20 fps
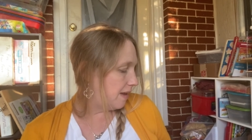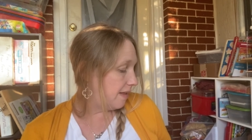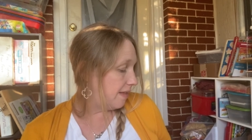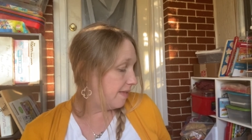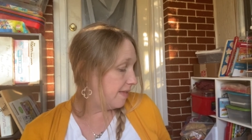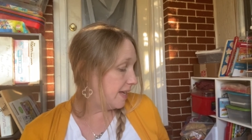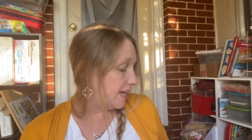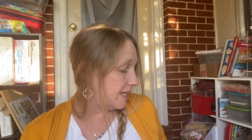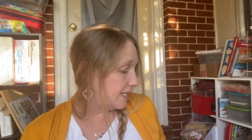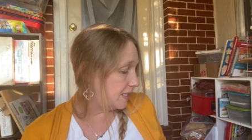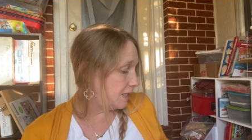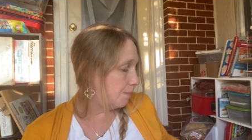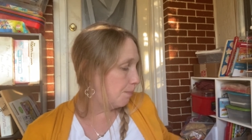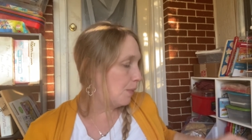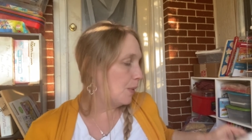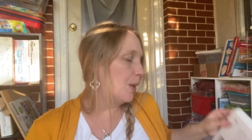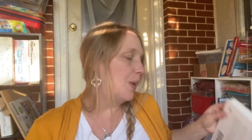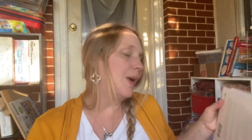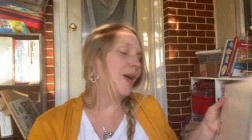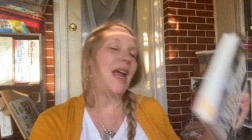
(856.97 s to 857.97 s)
this
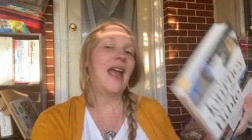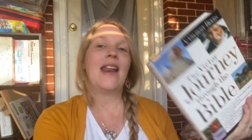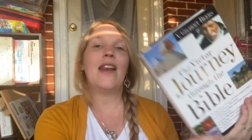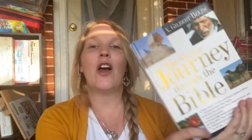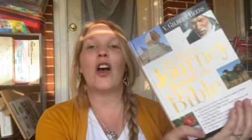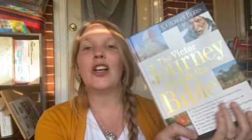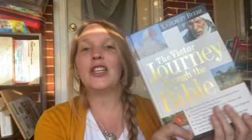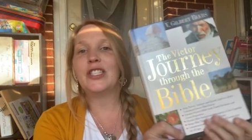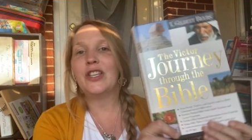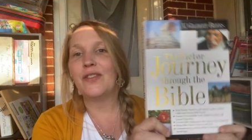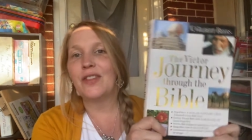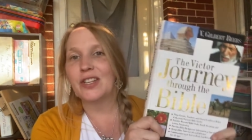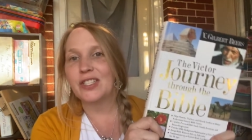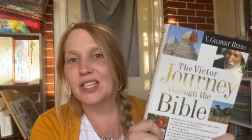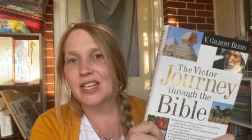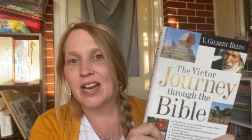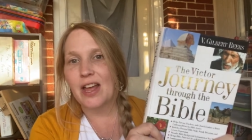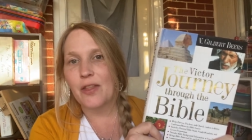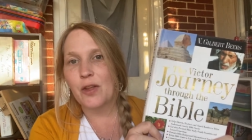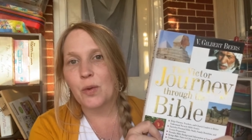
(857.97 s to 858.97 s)
book, and also there's
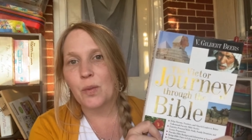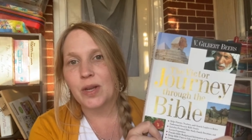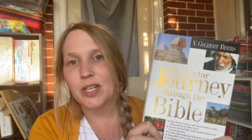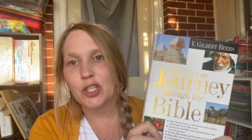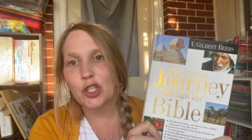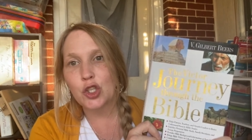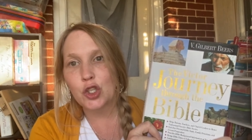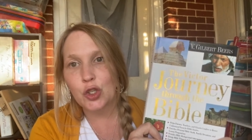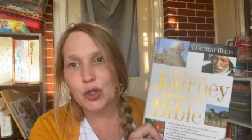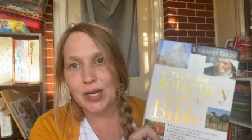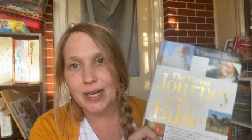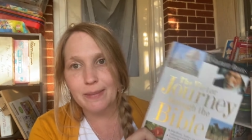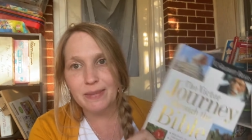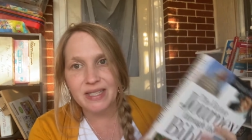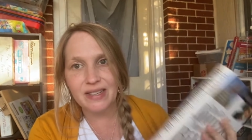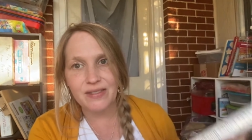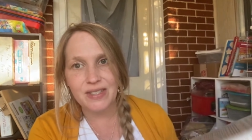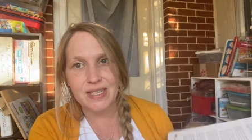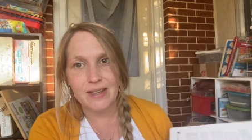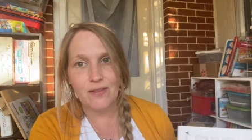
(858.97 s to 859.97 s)
another one,
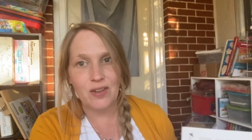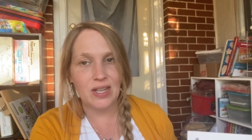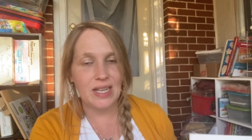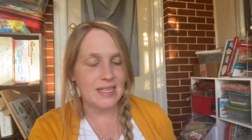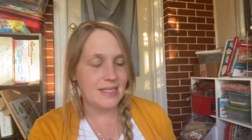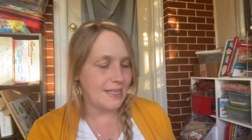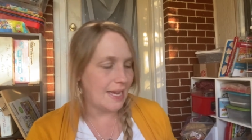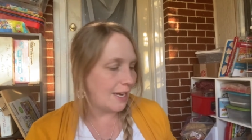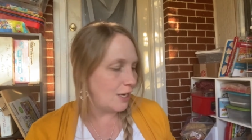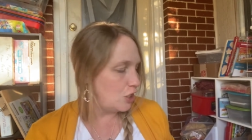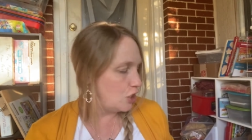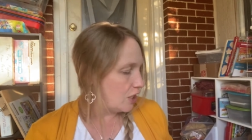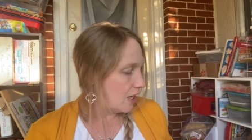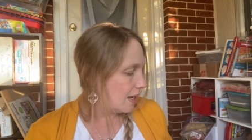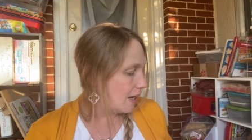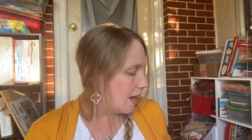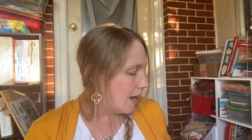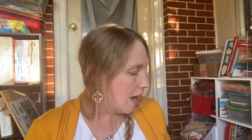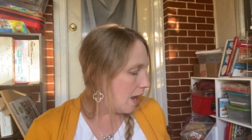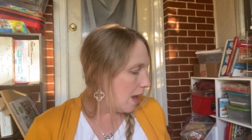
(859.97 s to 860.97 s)
Streams of
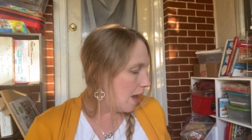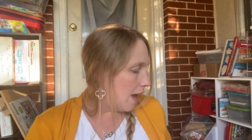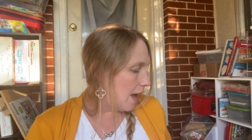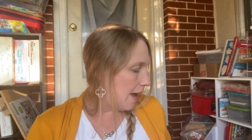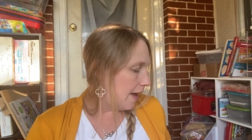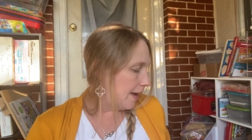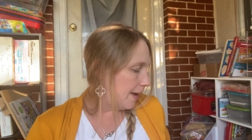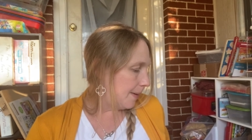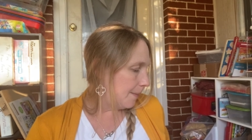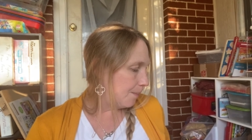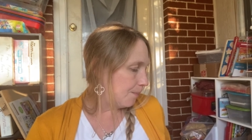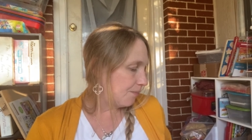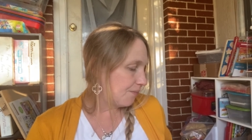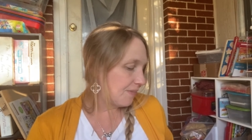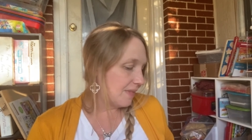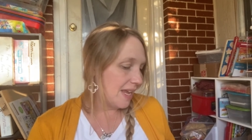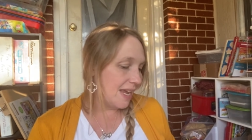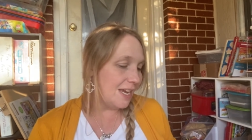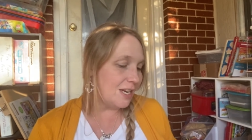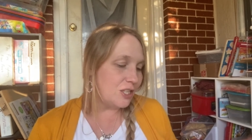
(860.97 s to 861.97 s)
Civilization.
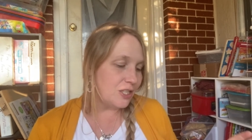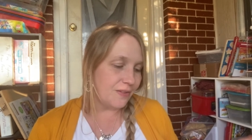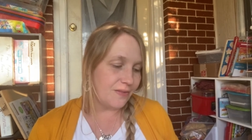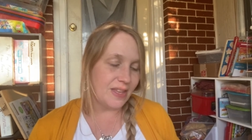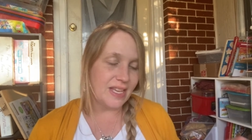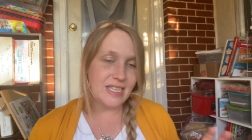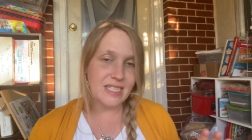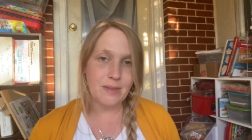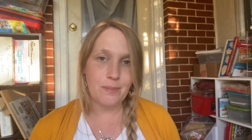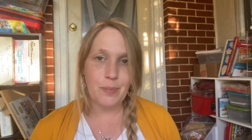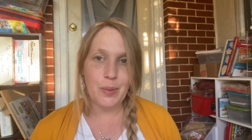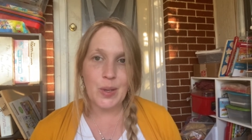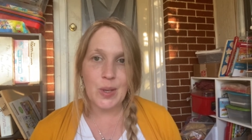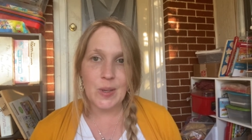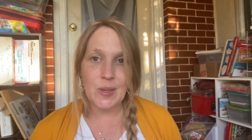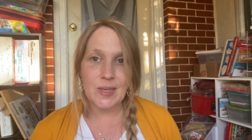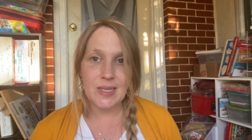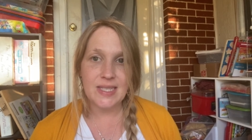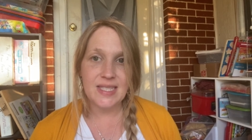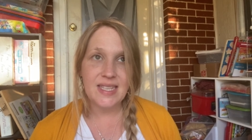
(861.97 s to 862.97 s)
Each of these
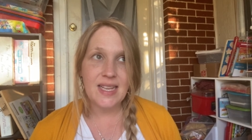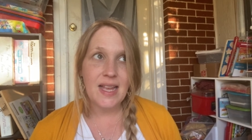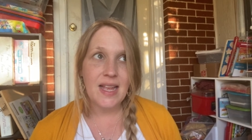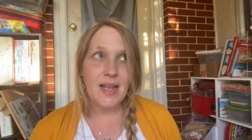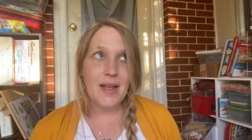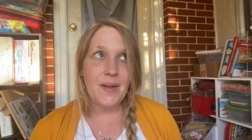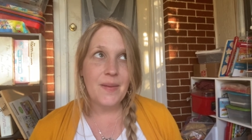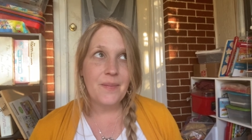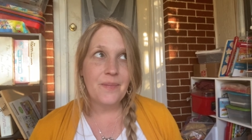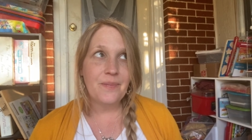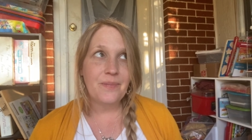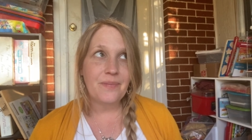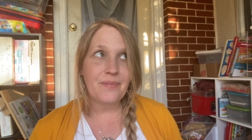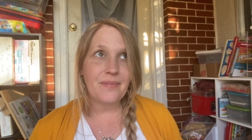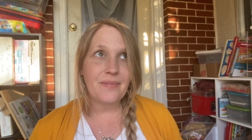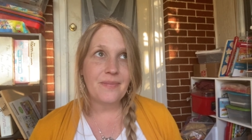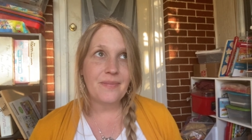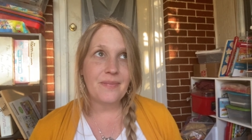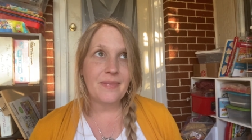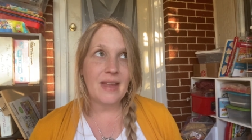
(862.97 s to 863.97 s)
books,
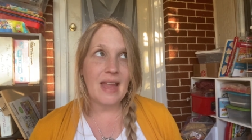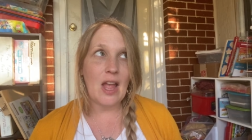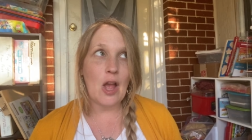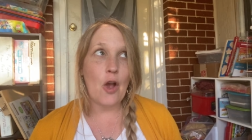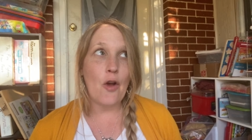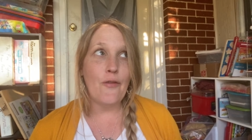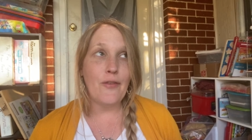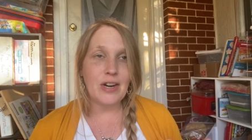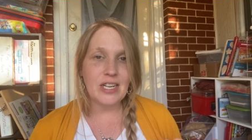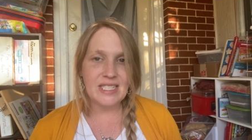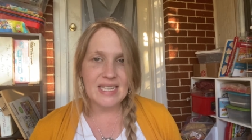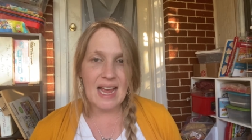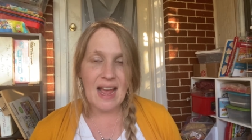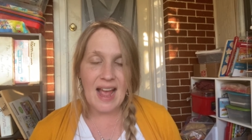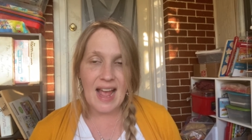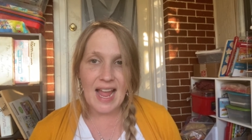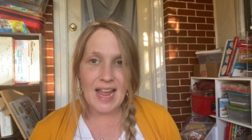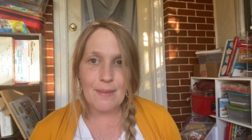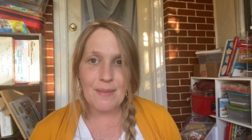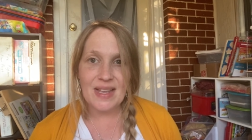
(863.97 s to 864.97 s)
over
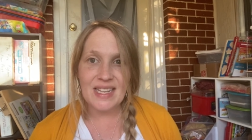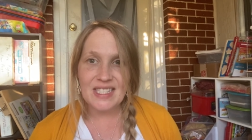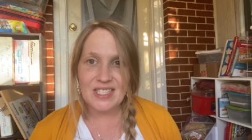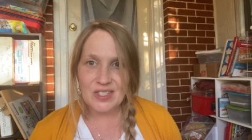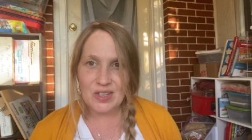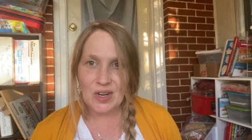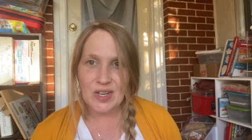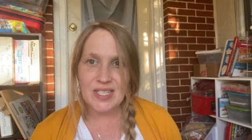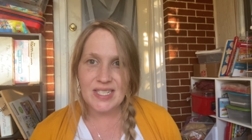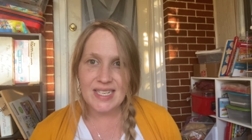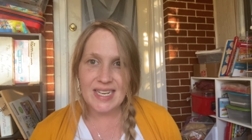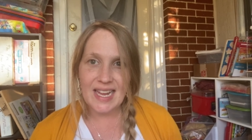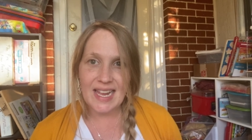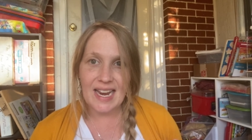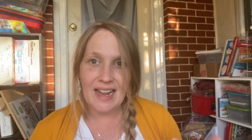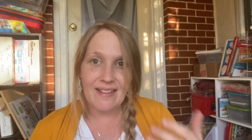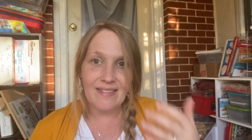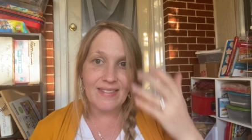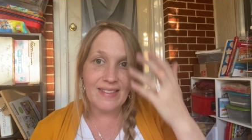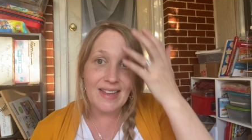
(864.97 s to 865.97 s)
time, it starts to get
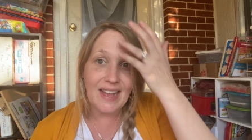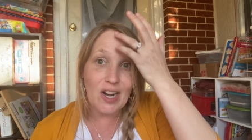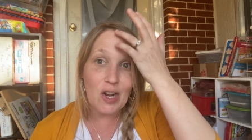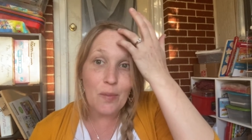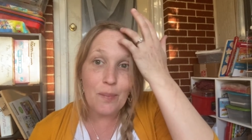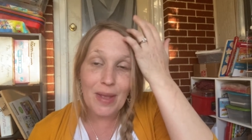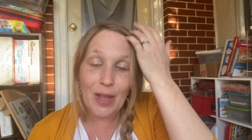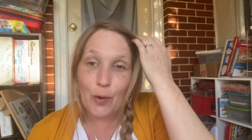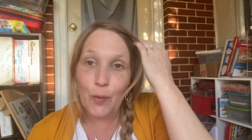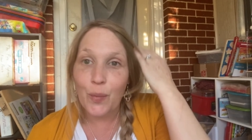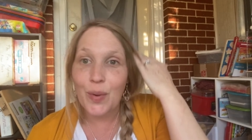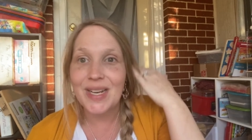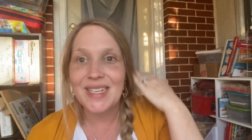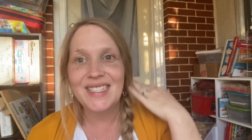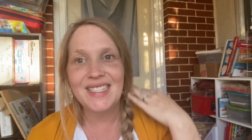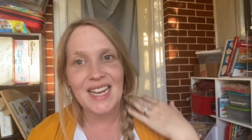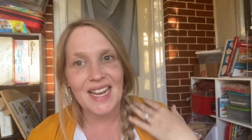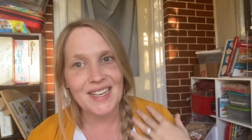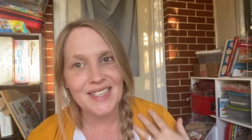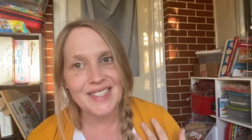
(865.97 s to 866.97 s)
a little bit
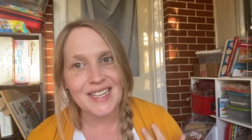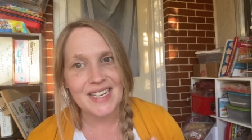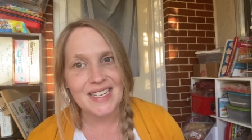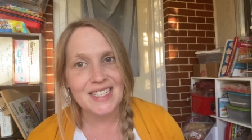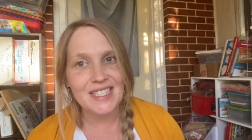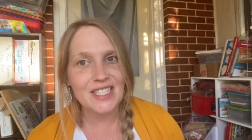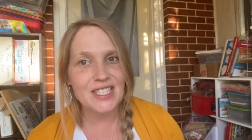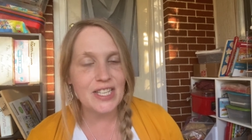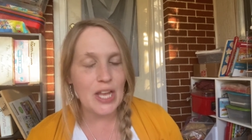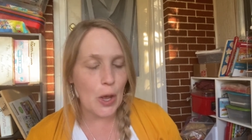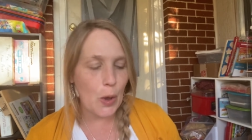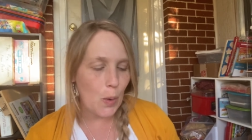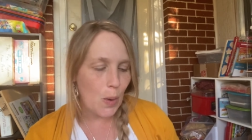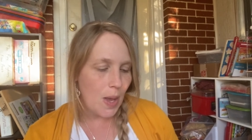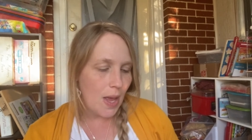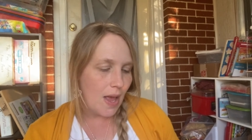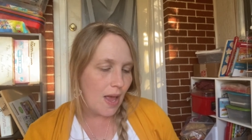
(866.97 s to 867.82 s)
redundant. So